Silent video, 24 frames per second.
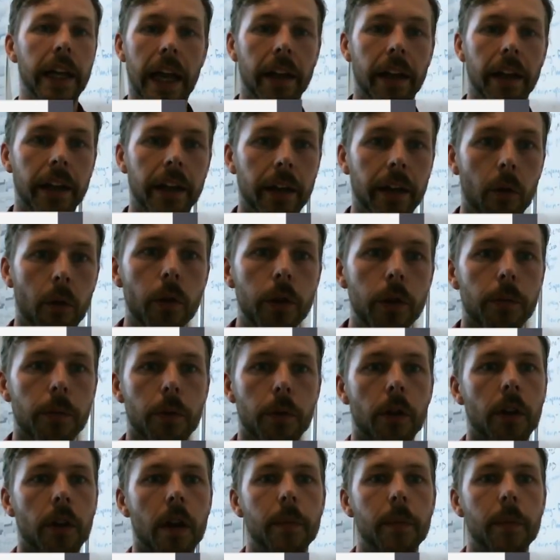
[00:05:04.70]
in all your
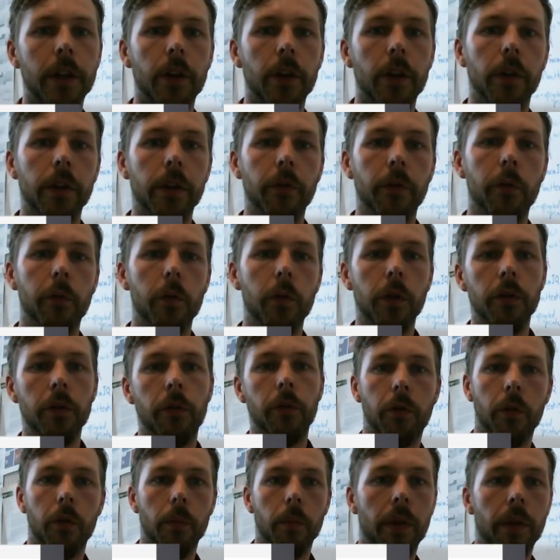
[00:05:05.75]
programming going forward
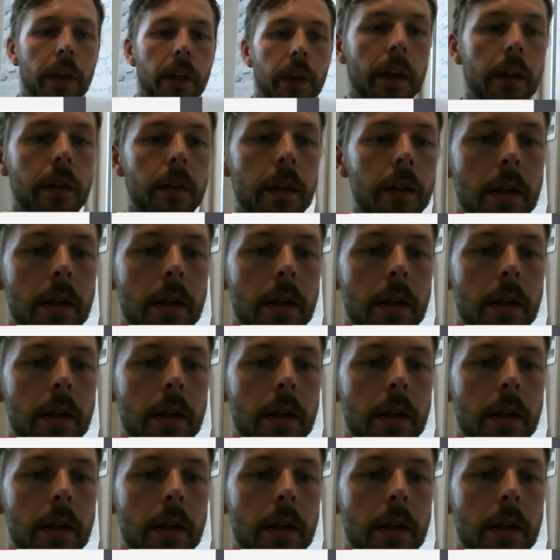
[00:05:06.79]
from there.